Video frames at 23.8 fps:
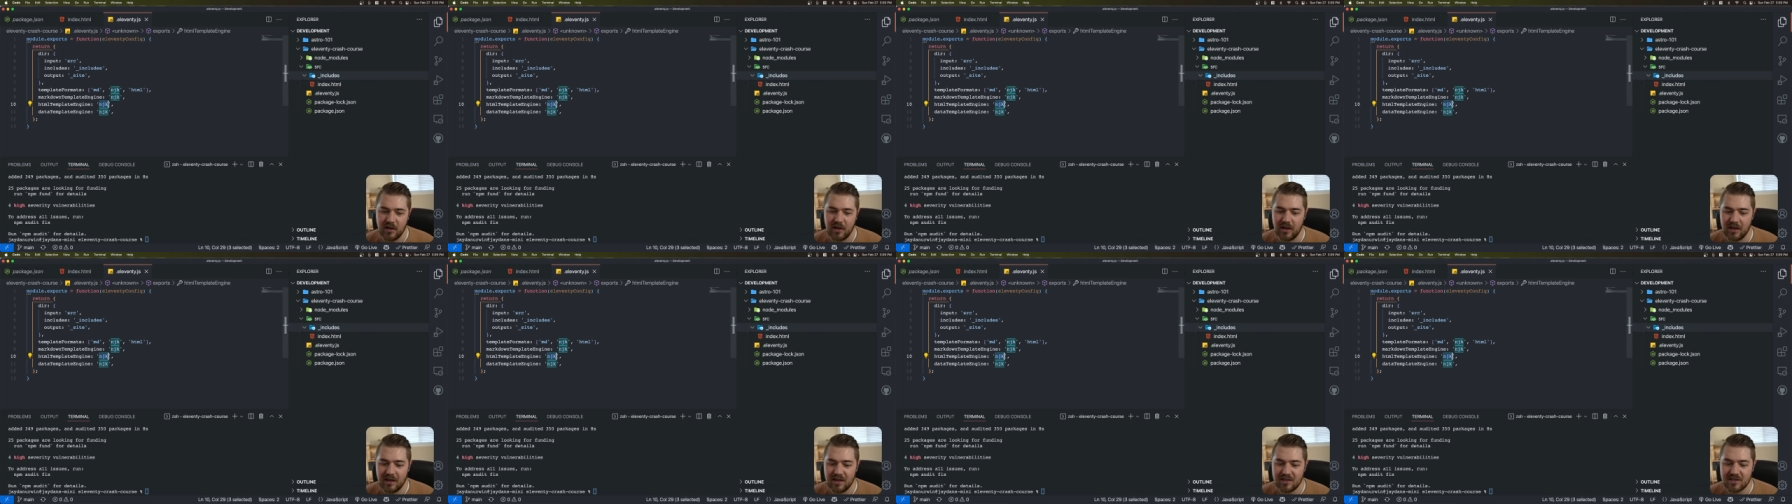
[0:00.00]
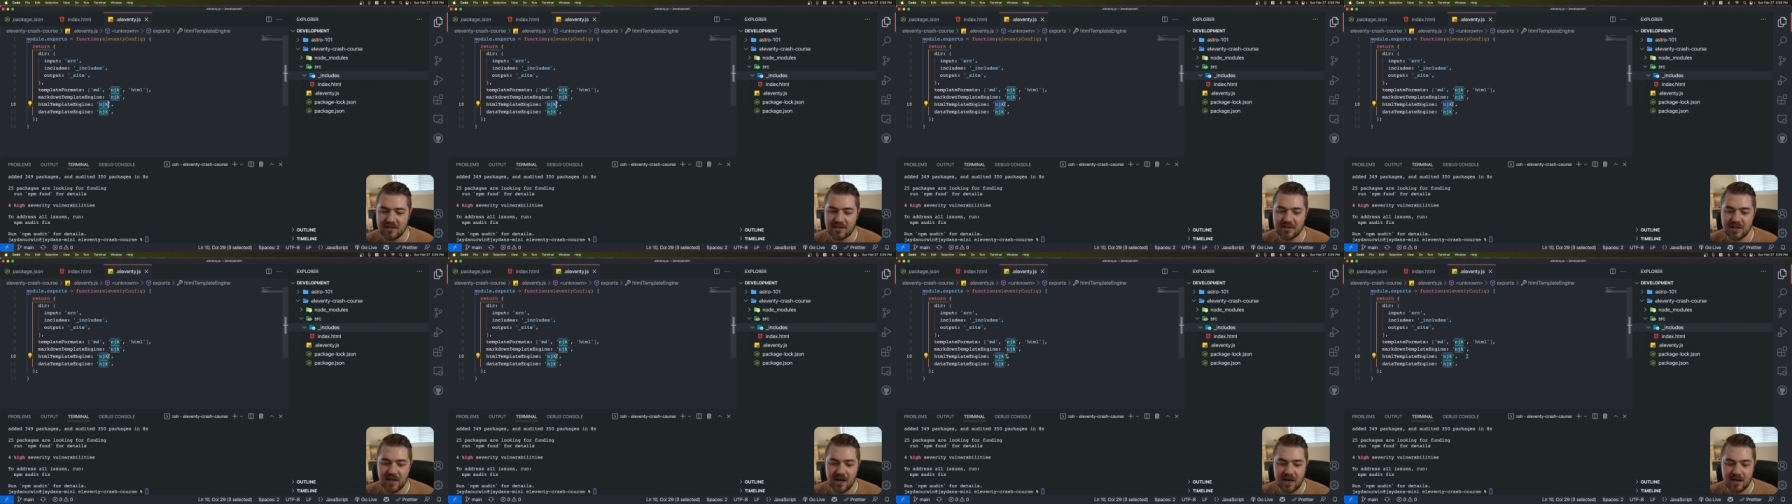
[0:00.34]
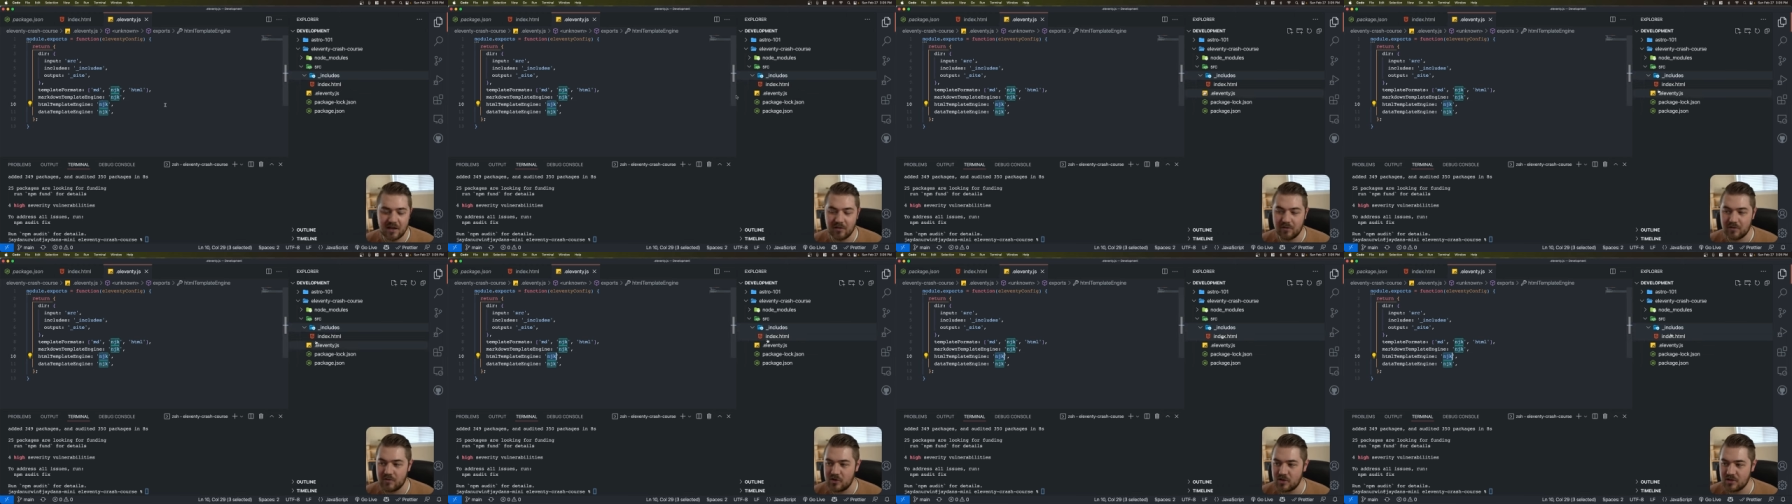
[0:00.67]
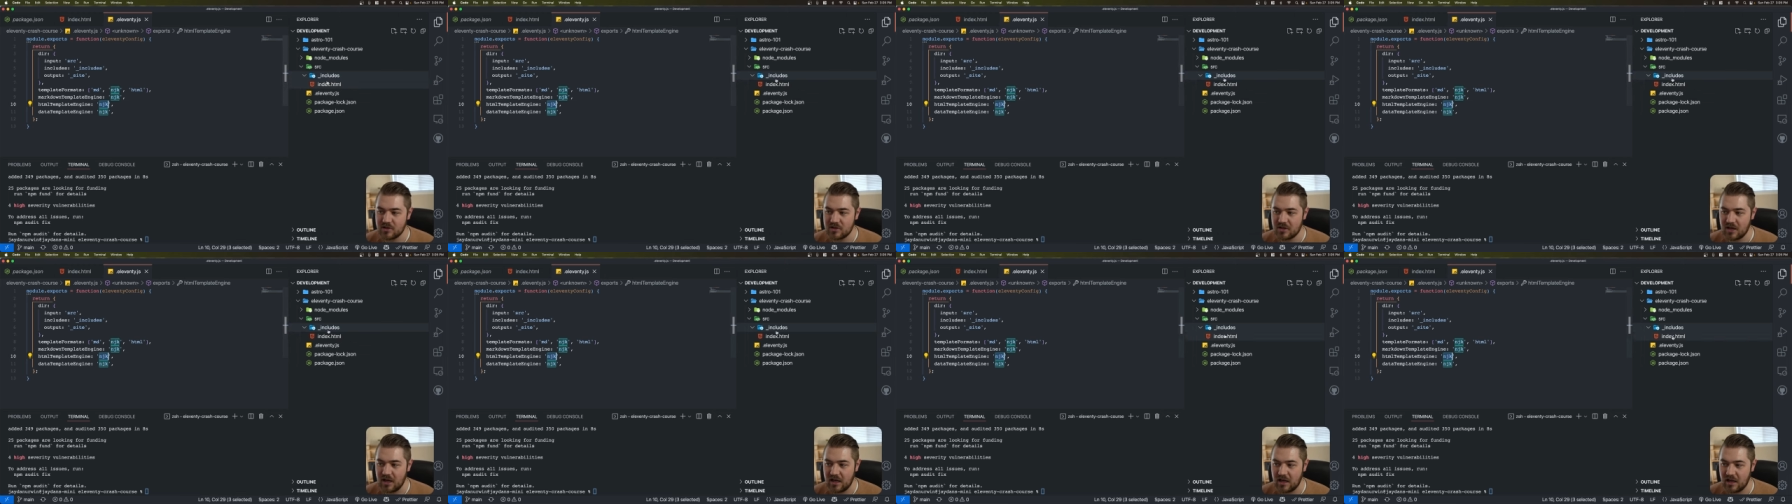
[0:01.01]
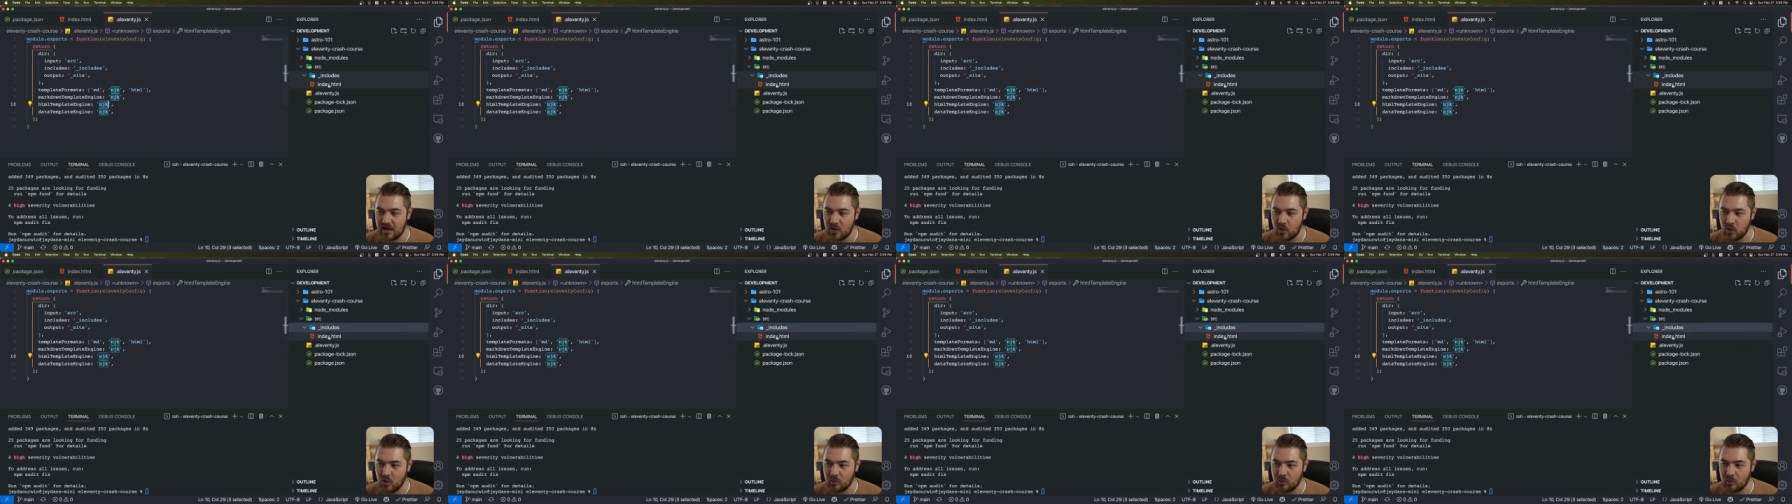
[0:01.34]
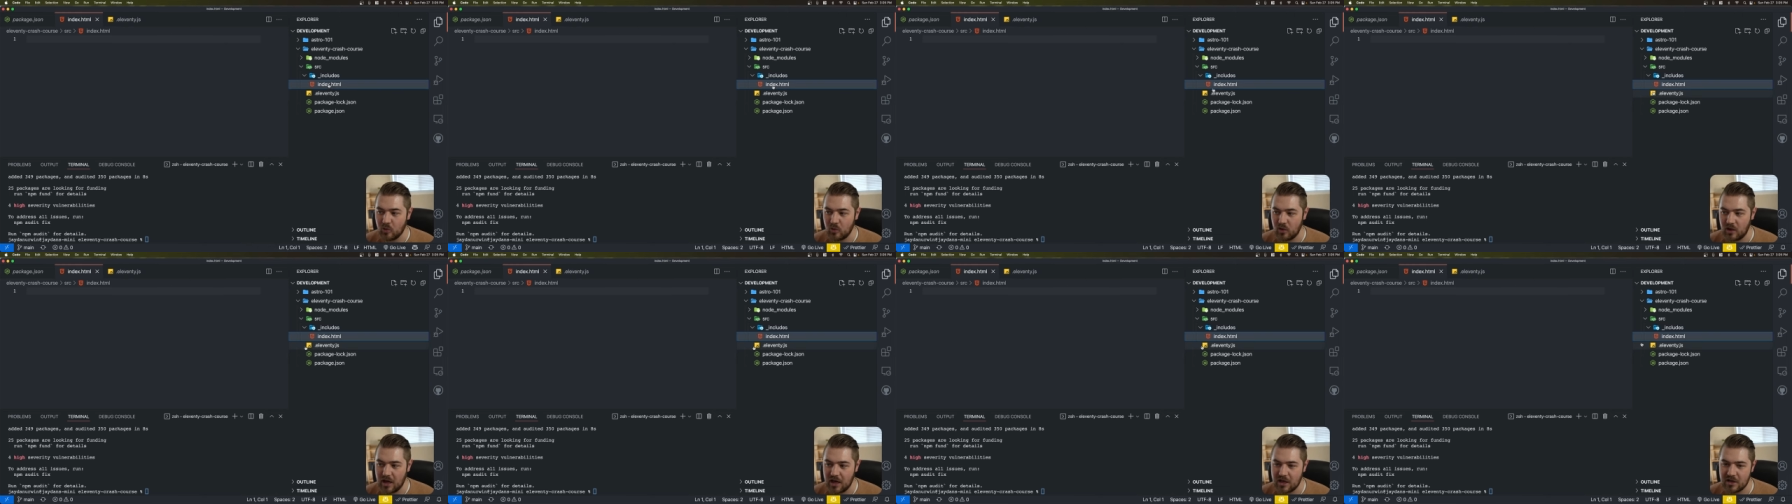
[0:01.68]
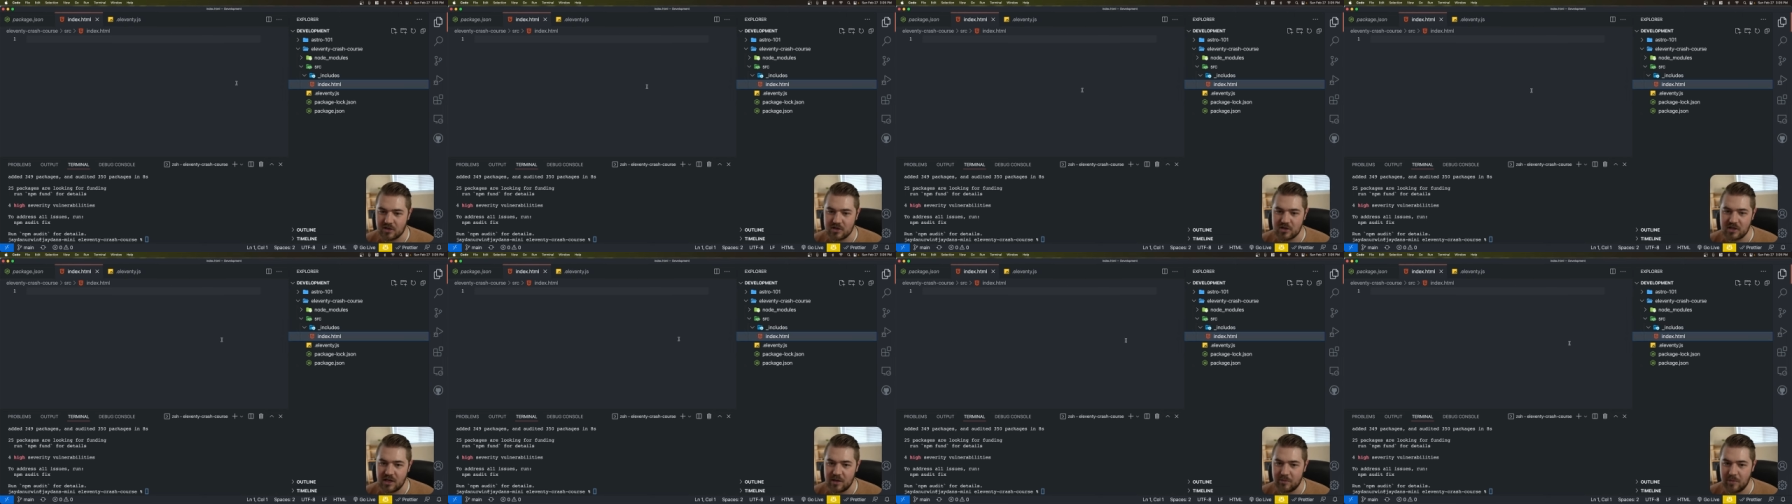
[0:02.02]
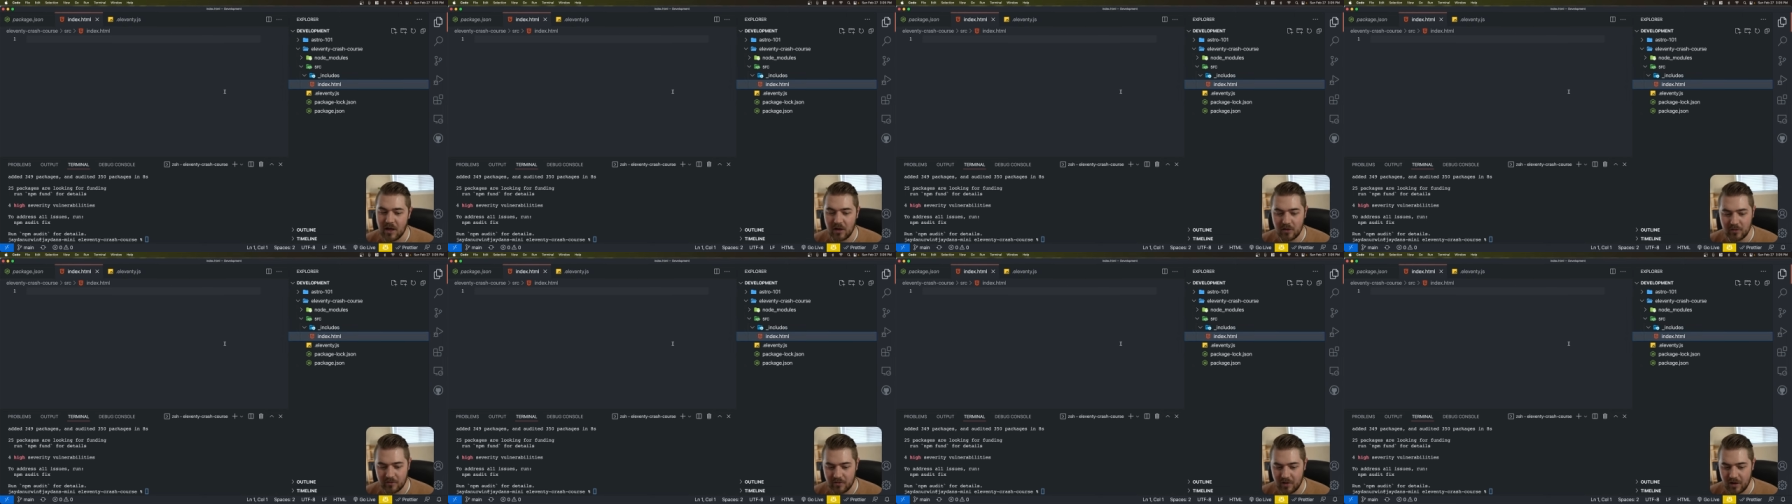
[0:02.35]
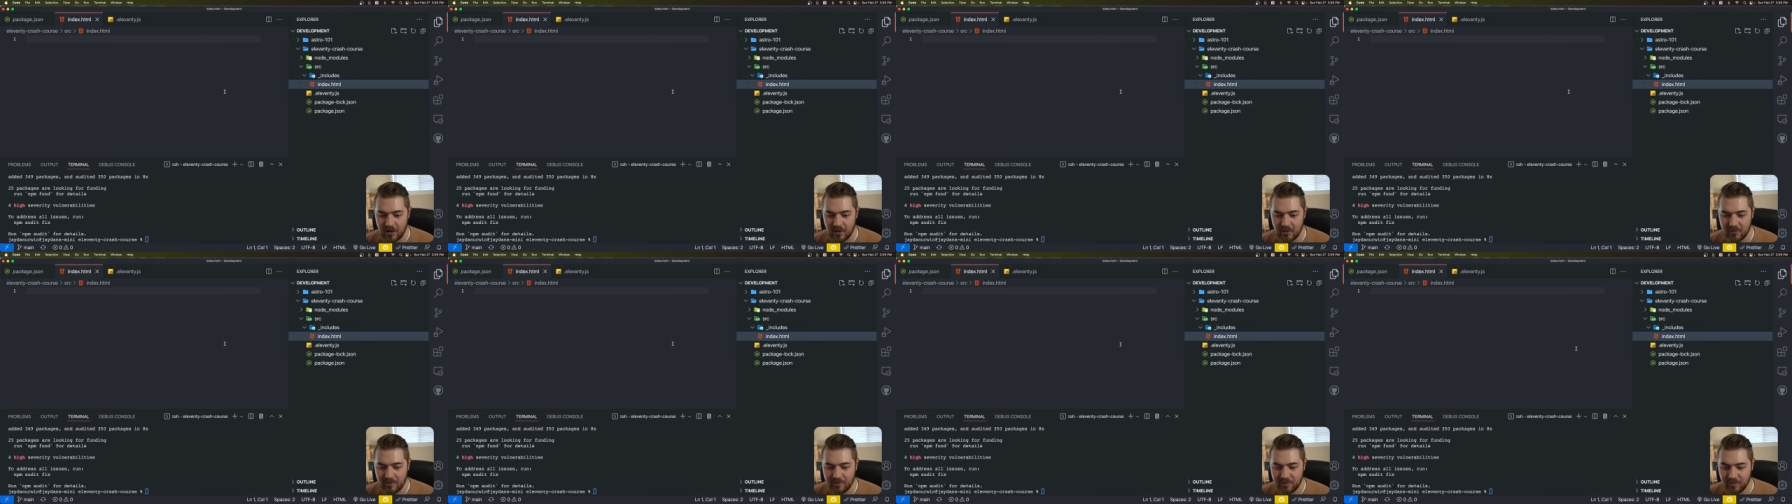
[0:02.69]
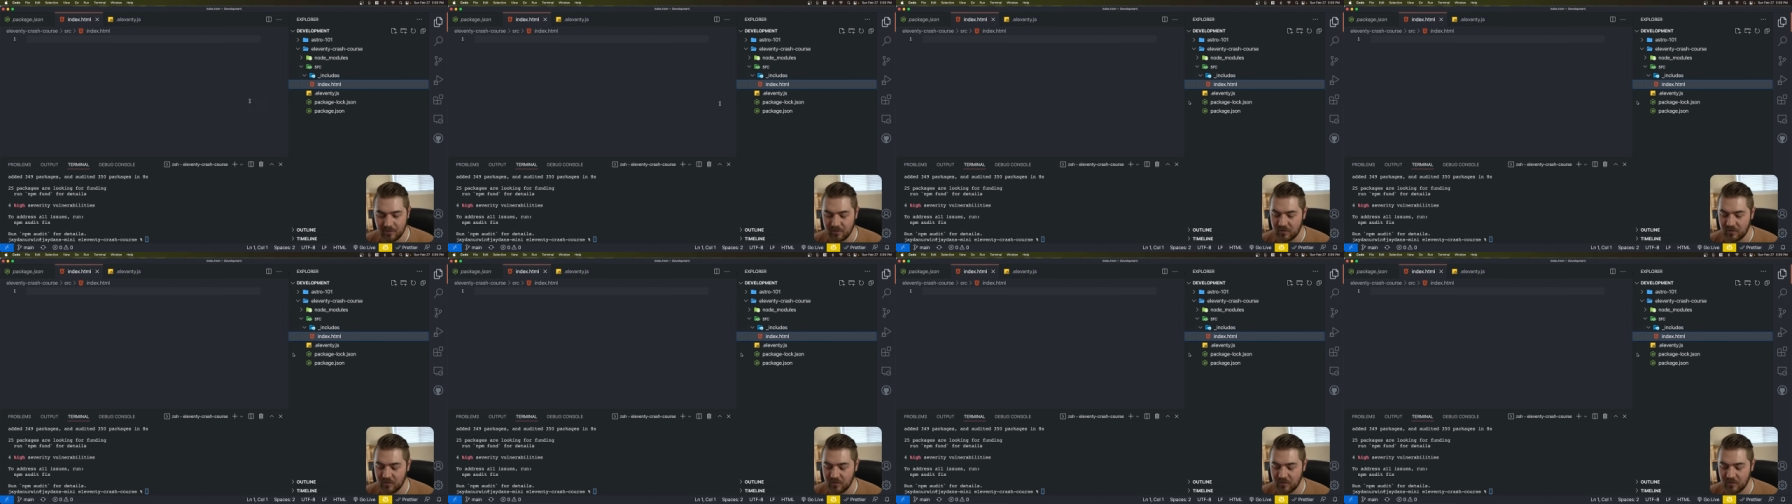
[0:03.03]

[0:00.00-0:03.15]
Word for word: inside of just a normal HTML file.